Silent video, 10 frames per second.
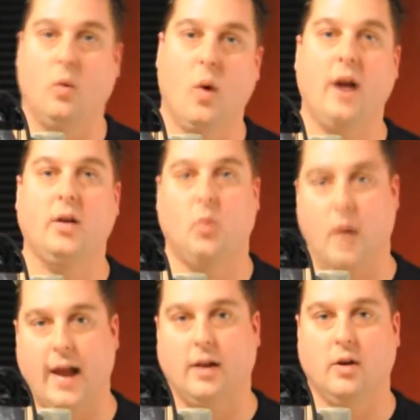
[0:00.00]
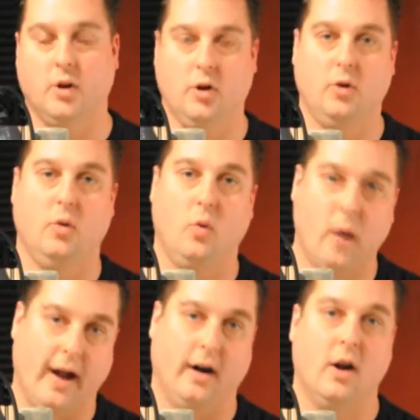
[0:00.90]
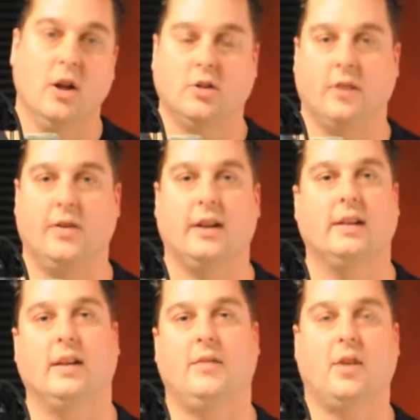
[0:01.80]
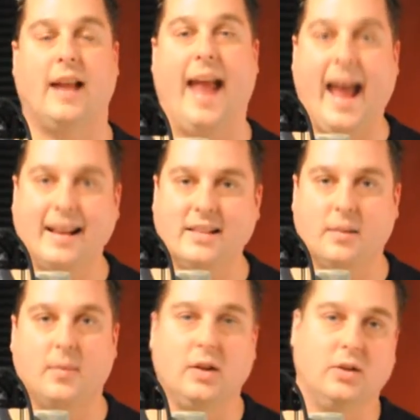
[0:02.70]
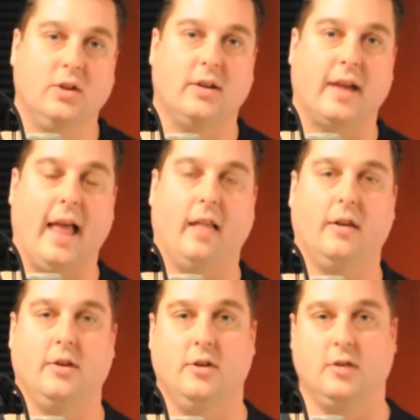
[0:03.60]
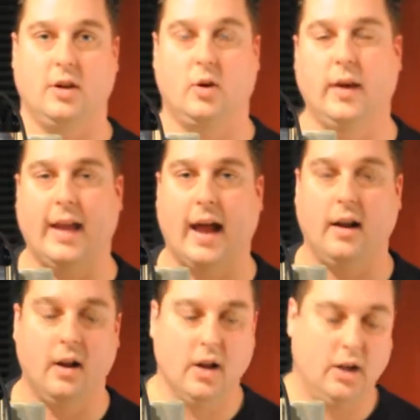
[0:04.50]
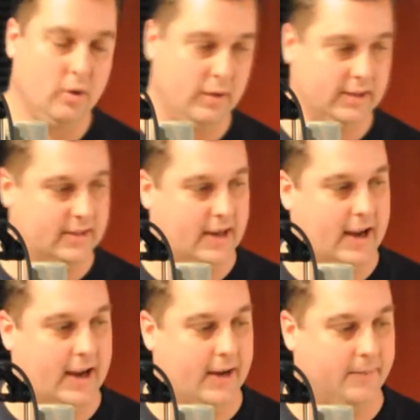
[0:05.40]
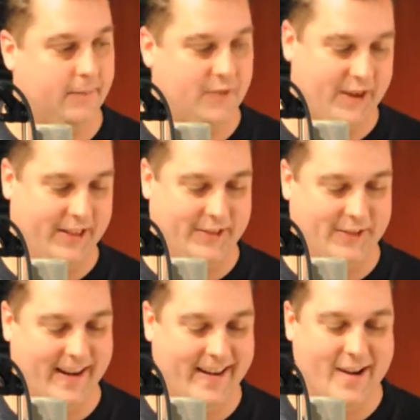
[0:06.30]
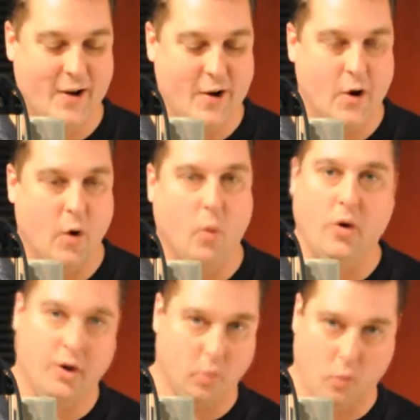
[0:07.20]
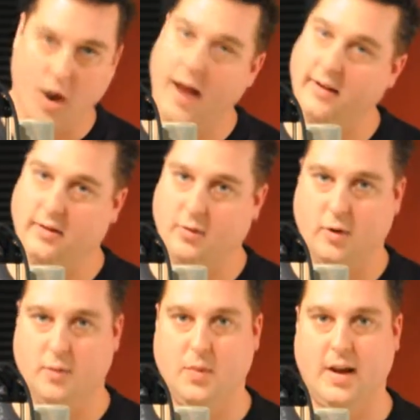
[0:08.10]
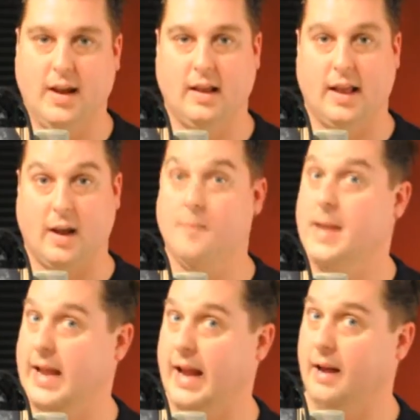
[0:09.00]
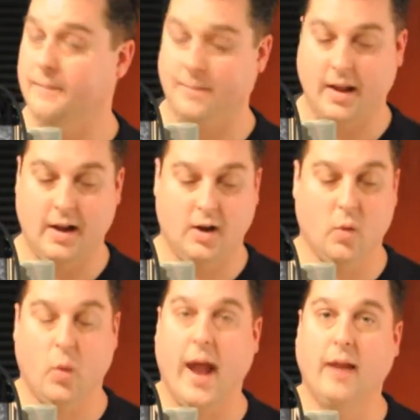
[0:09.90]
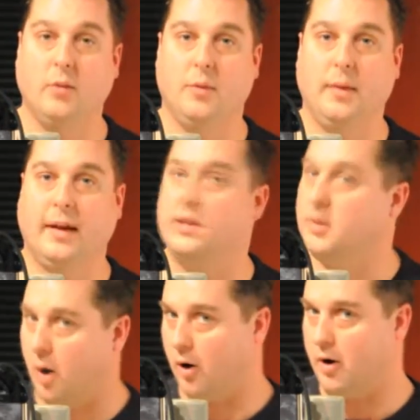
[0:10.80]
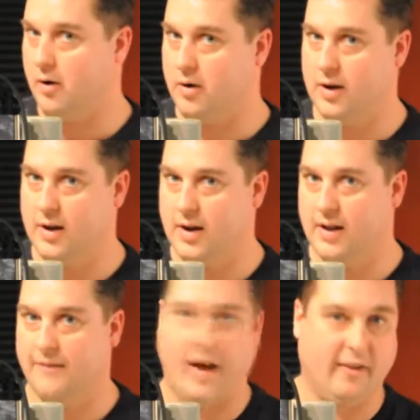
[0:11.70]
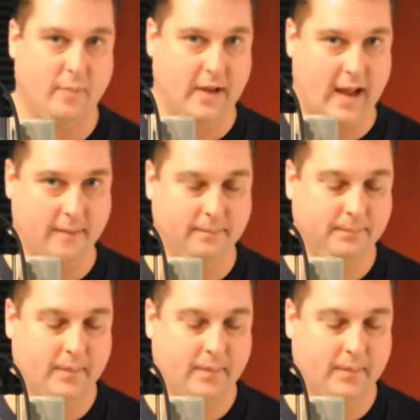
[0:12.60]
What, when, who, where. So if you're gonna add something to your calendar using Quick Add, you would say, if I get this right, your what would be like a meeting. Your when would be tomorrow, 5 p.m.